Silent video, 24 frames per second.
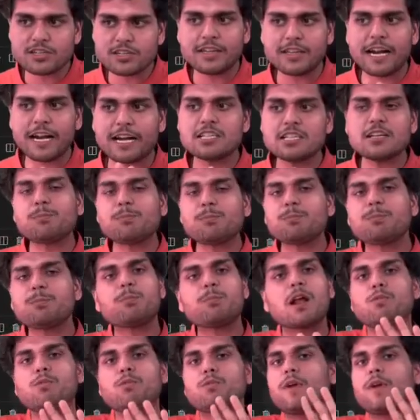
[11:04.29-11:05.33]
That is a
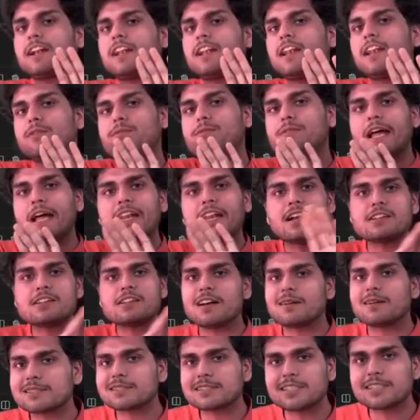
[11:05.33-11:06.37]
perfectly valid
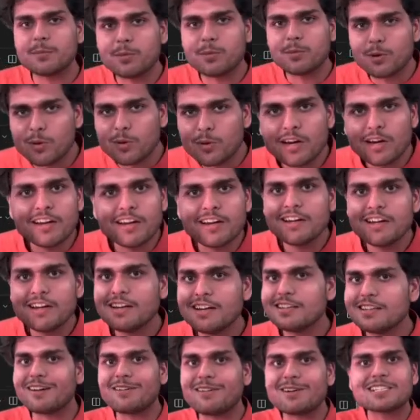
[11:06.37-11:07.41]
JavaScript code.
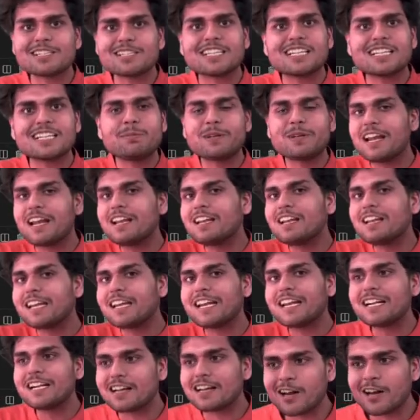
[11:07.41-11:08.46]
JavaScript can
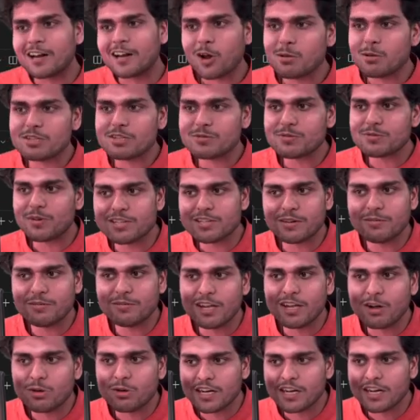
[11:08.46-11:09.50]
create anonymous function
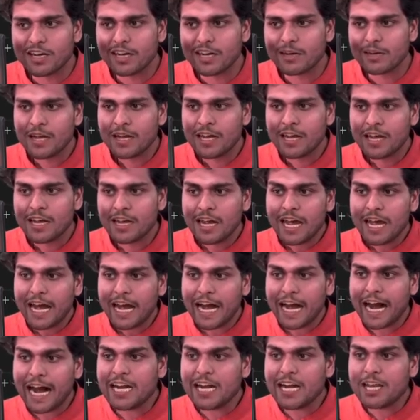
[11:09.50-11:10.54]
without a name,
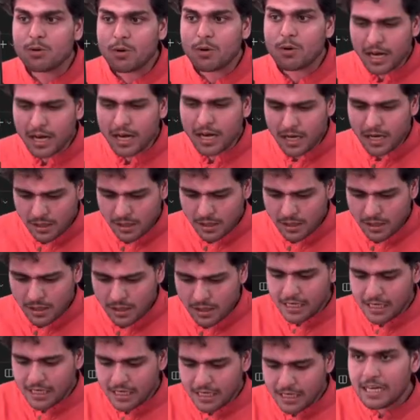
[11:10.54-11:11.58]
and you are
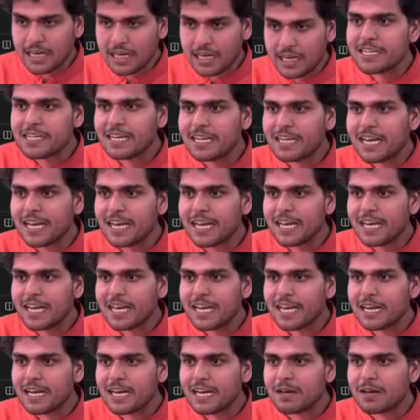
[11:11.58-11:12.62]
immediately
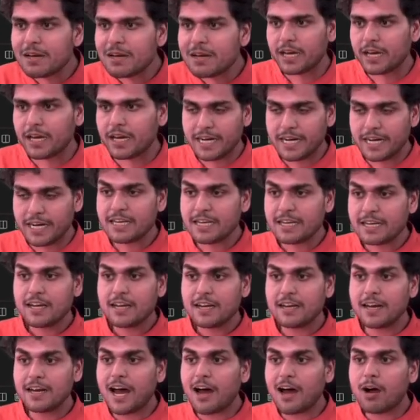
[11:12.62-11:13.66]
invoking it, right?
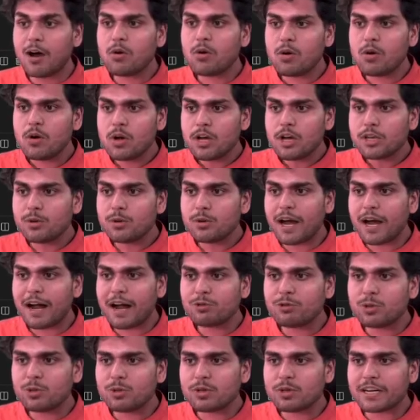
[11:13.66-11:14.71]
Now you have
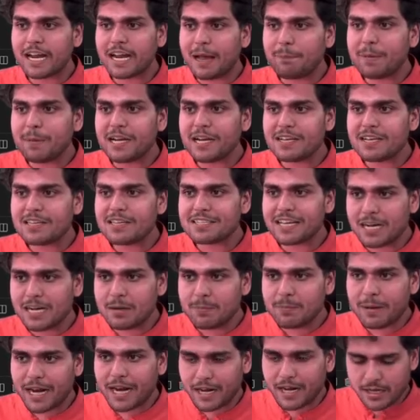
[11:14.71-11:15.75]
to wrap it inside
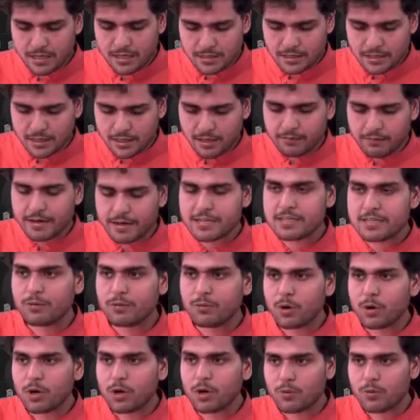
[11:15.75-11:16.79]
brackets, otherwise it
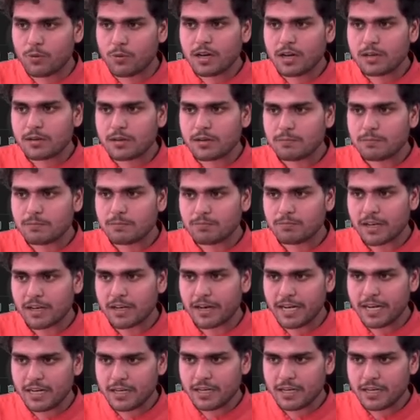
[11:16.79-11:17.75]
won't work, right?